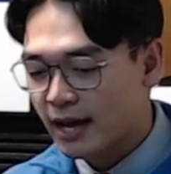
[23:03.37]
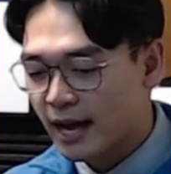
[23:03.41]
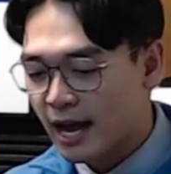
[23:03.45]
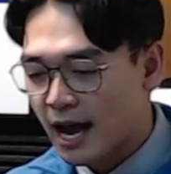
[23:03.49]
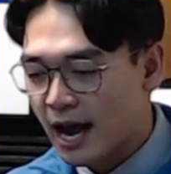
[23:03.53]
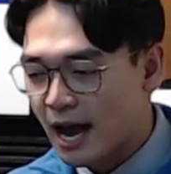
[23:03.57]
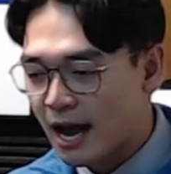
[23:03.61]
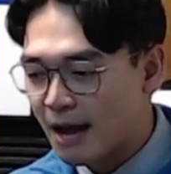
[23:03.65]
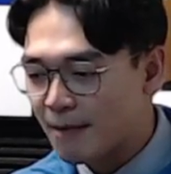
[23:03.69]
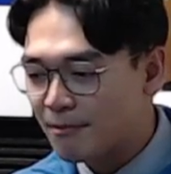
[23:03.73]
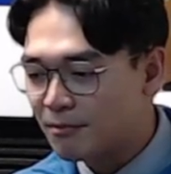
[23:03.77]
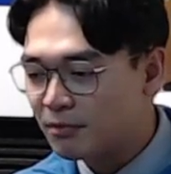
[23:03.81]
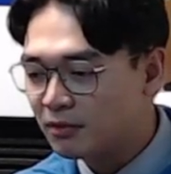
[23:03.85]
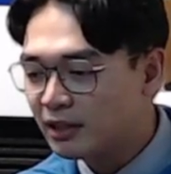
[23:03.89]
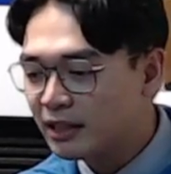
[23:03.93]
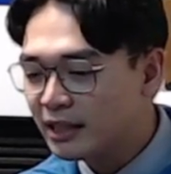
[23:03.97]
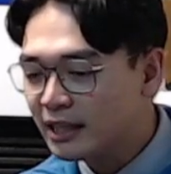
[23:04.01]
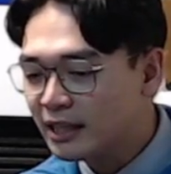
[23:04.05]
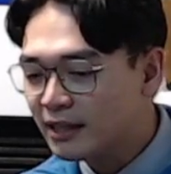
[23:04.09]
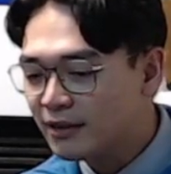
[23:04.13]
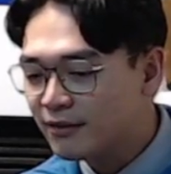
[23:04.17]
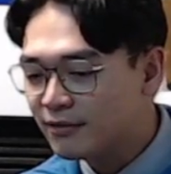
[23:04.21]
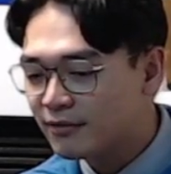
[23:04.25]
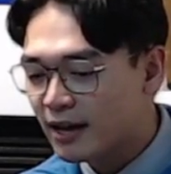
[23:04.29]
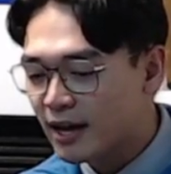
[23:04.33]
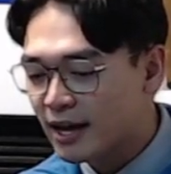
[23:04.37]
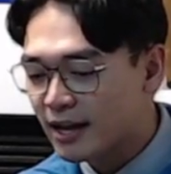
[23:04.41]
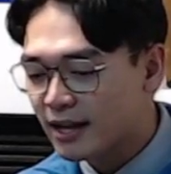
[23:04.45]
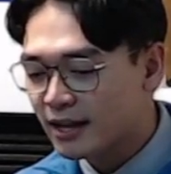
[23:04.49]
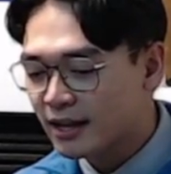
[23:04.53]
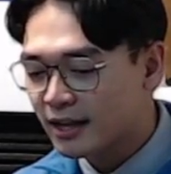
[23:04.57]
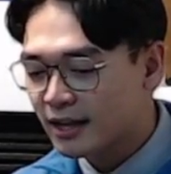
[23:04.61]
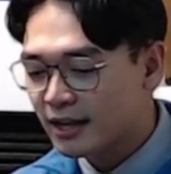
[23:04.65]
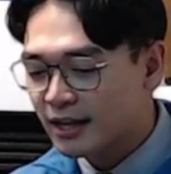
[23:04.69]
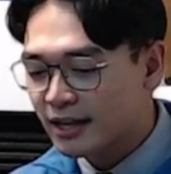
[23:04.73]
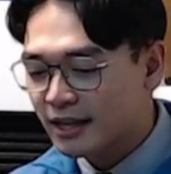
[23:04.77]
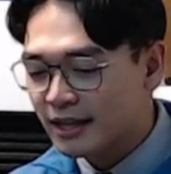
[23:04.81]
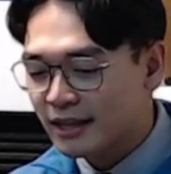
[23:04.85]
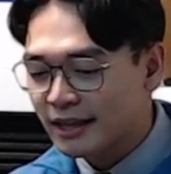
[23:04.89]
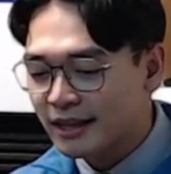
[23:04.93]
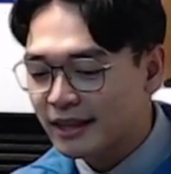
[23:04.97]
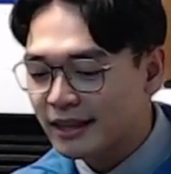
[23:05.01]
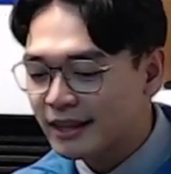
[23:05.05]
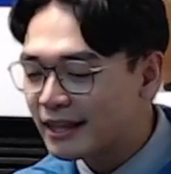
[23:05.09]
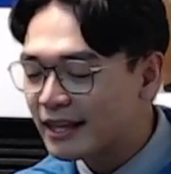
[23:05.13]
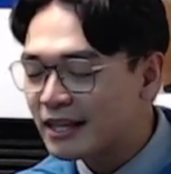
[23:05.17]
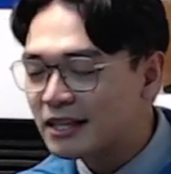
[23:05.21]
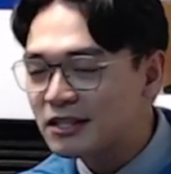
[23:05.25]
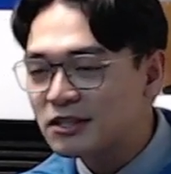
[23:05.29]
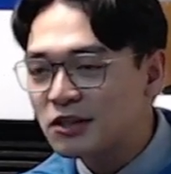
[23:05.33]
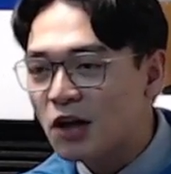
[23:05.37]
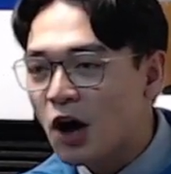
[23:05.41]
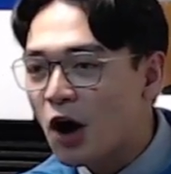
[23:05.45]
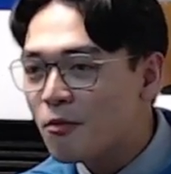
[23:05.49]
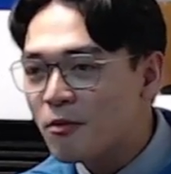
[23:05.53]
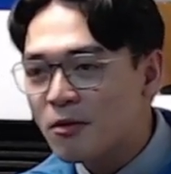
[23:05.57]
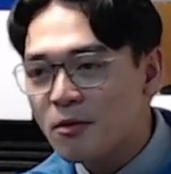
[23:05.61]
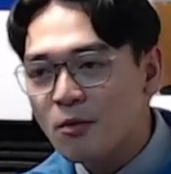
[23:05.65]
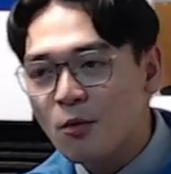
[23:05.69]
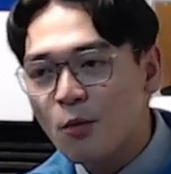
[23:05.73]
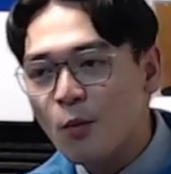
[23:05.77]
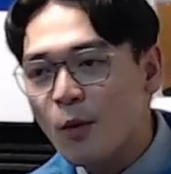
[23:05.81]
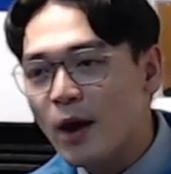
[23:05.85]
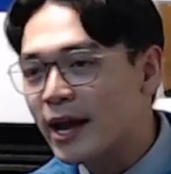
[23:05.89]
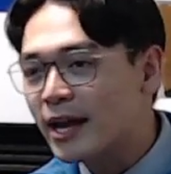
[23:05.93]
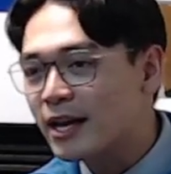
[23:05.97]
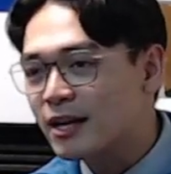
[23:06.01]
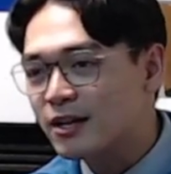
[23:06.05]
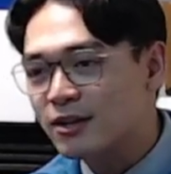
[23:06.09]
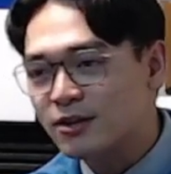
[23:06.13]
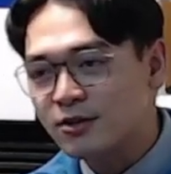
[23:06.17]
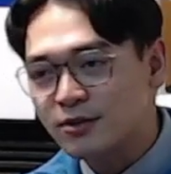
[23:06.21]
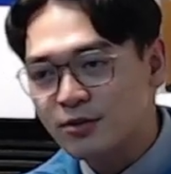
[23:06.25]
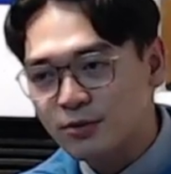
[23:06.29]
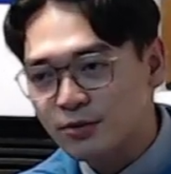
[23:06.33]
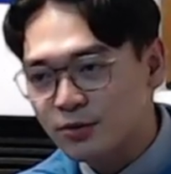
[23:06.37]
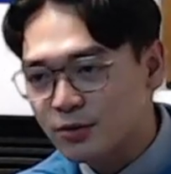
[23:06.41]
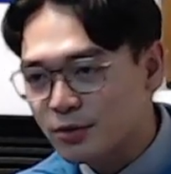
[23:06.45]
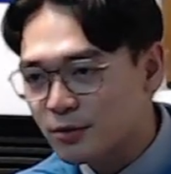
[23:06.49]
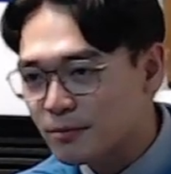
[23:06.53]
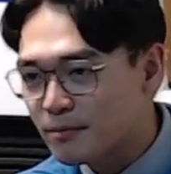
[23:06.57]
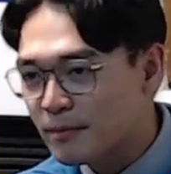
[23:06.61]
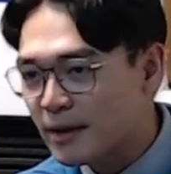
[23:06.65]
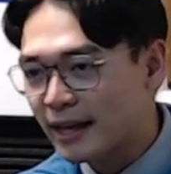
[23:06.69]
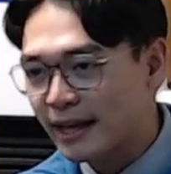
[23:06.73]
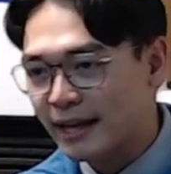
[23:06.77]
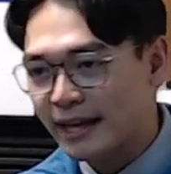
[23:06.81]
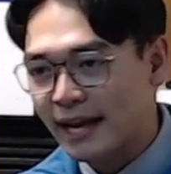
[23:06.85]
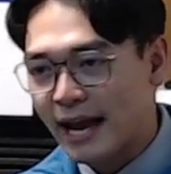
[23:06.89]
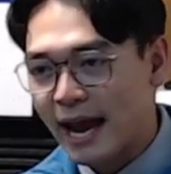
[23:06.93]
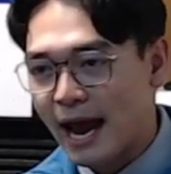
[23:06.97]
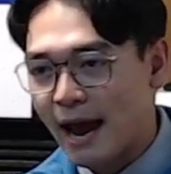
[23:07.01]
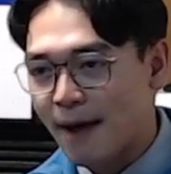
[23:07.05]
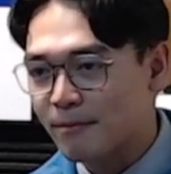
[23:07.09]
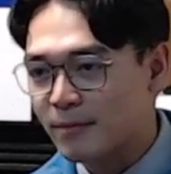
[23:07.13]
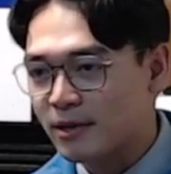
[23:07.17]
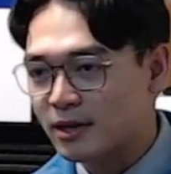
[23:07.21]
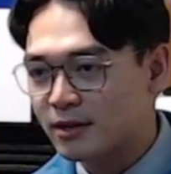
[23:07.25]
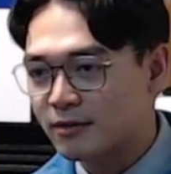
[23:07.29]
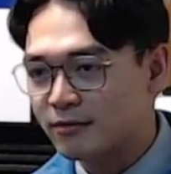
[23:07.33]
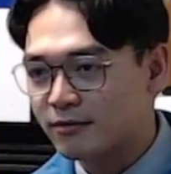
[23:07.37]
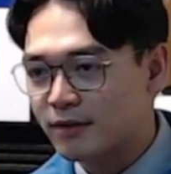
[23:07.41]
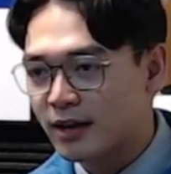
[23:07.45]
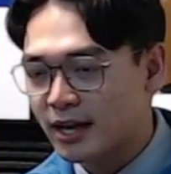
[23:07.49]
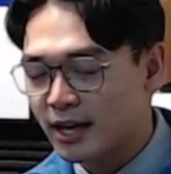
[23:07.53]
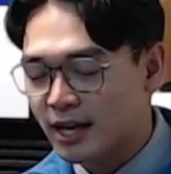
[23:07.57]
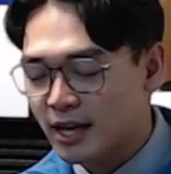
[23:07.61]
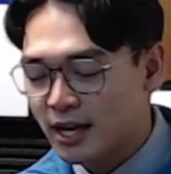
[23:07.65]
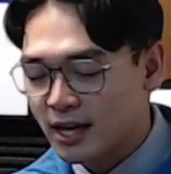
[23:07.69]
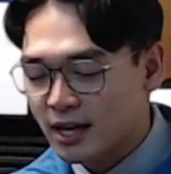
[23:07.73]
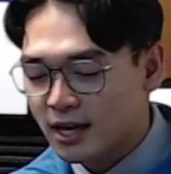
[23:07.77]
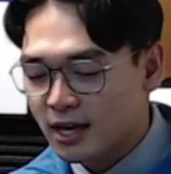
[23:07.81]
I believe that there's always ways to make it happen, right?